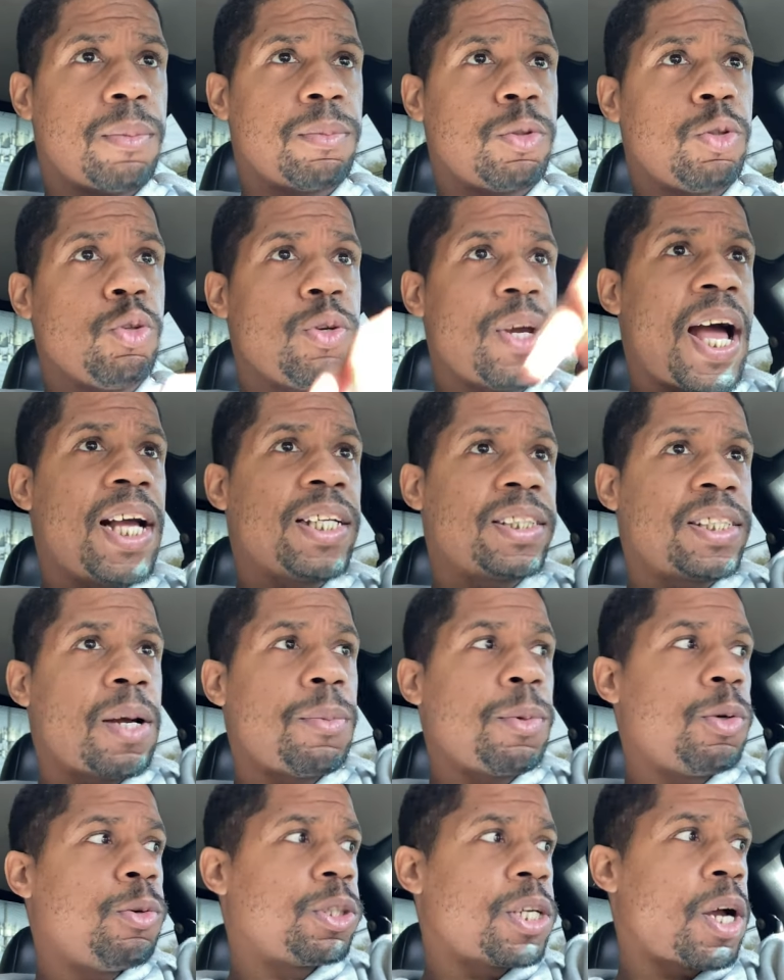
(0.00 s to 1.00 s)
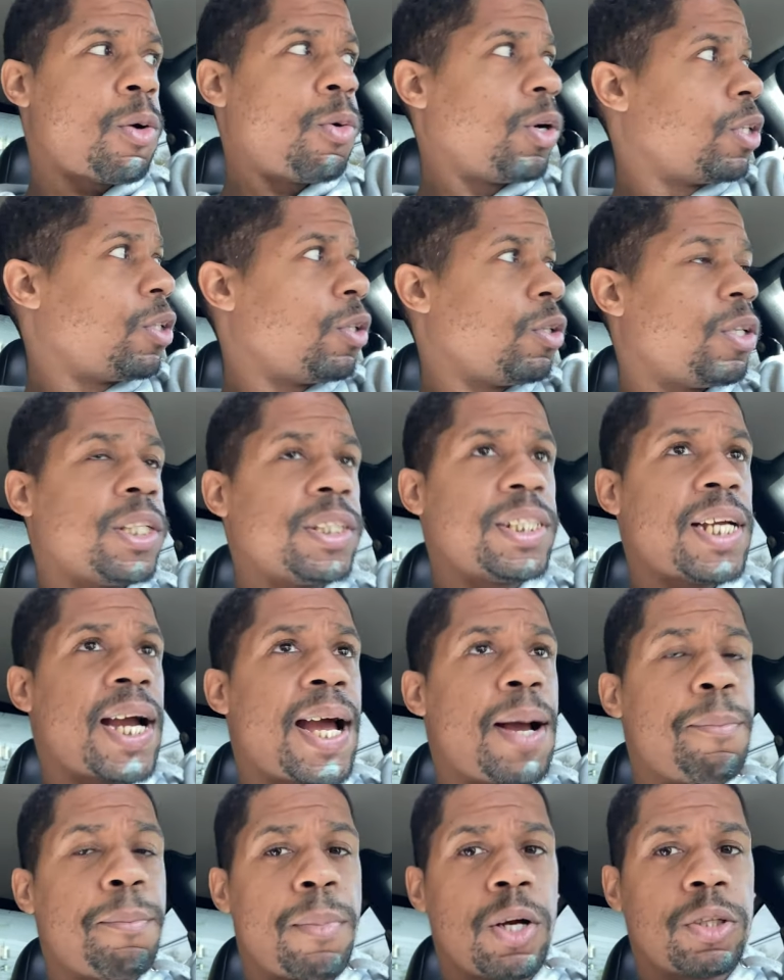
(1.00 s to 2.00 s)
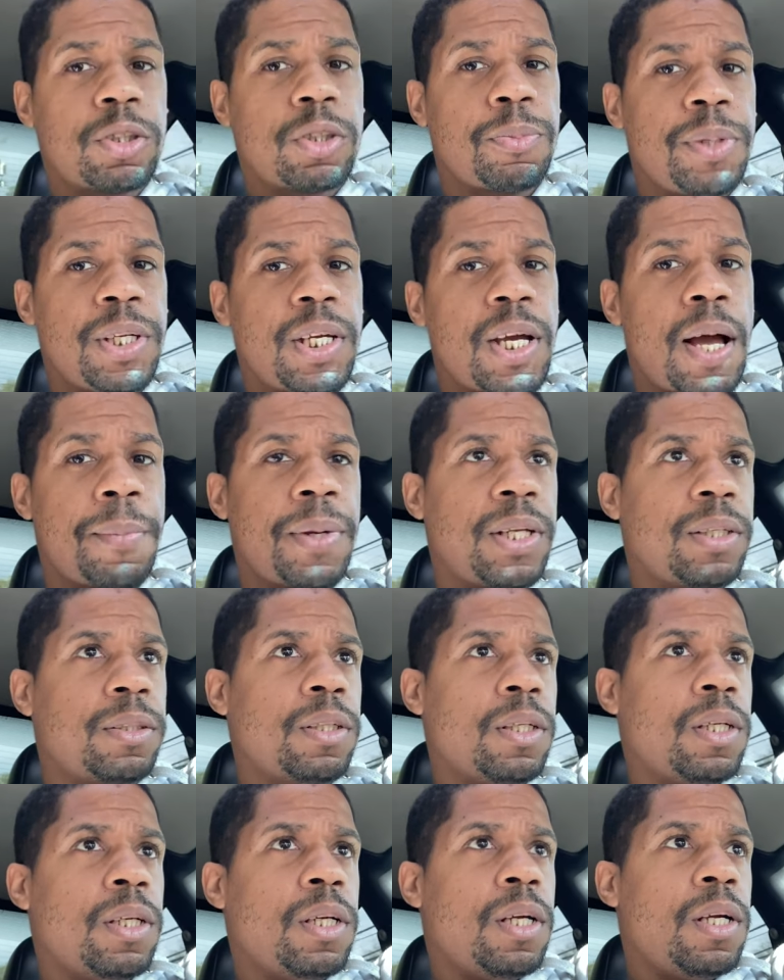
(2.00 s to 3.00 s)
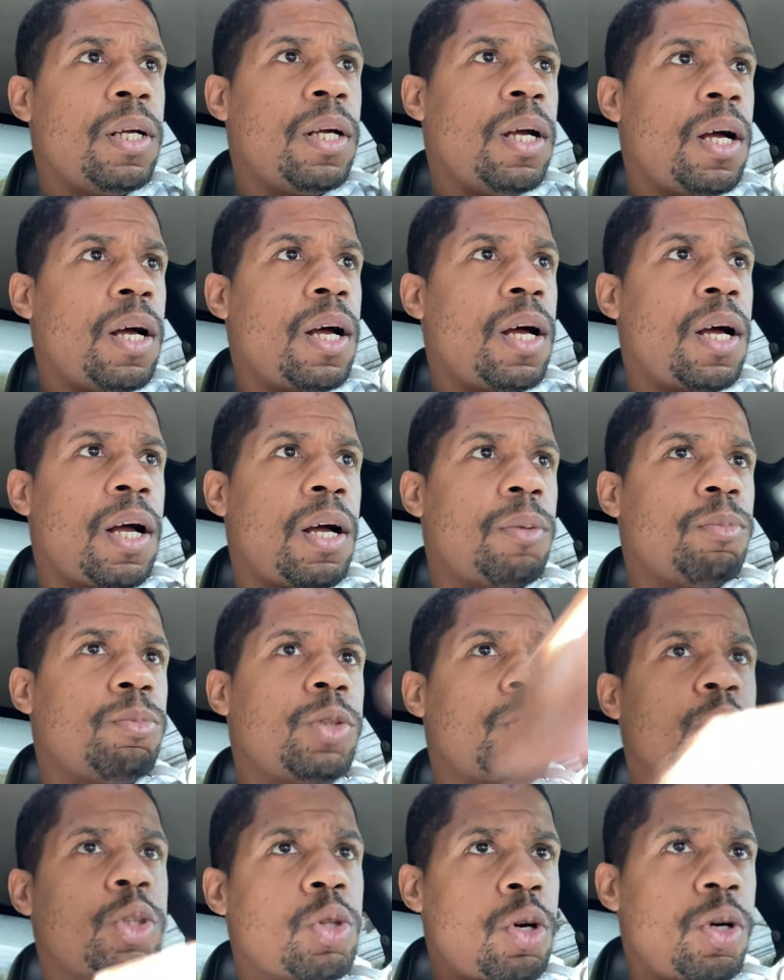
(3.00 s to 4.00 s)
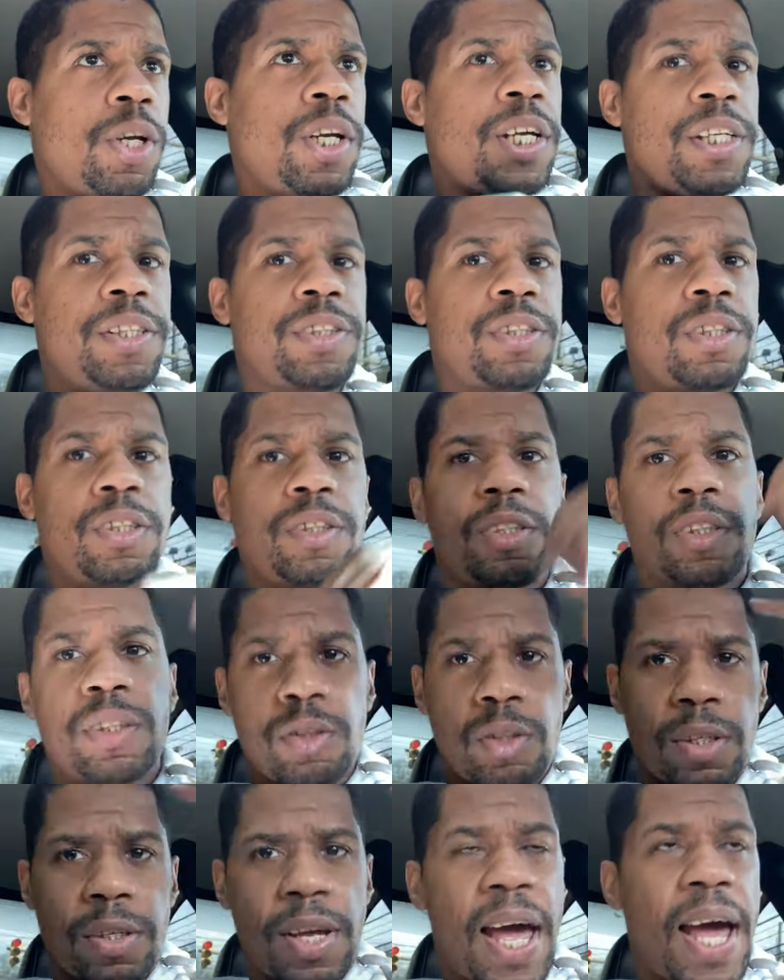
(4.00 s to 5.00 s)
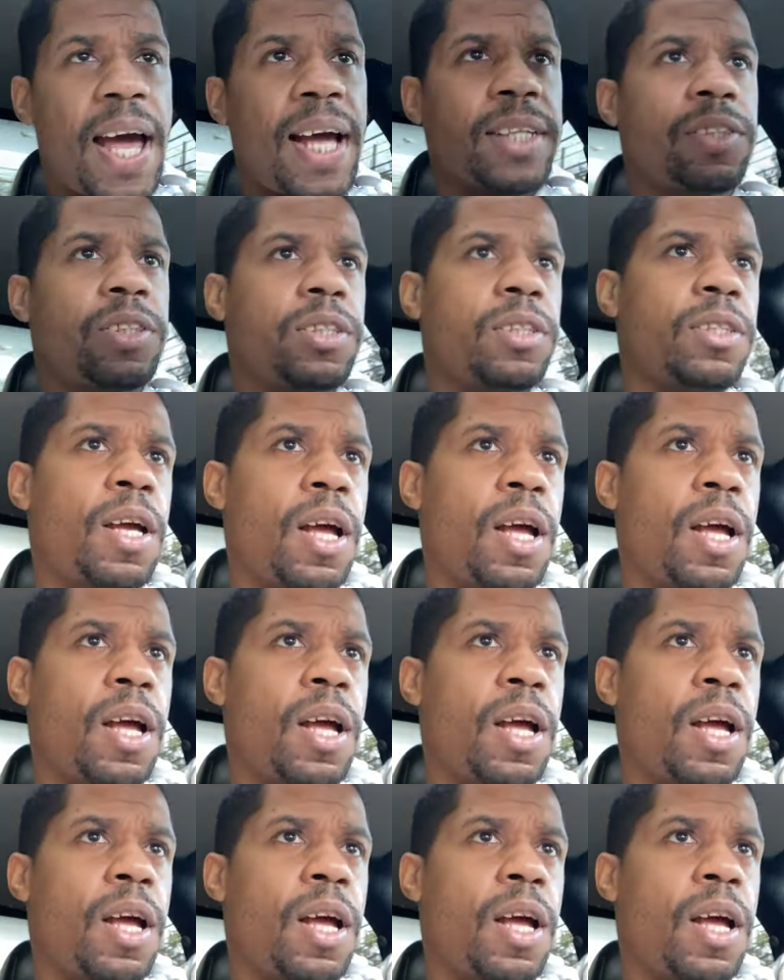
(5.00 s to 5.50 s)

You guys tell me what y'all want to do because I got merch will be coming. Hoodies, hats,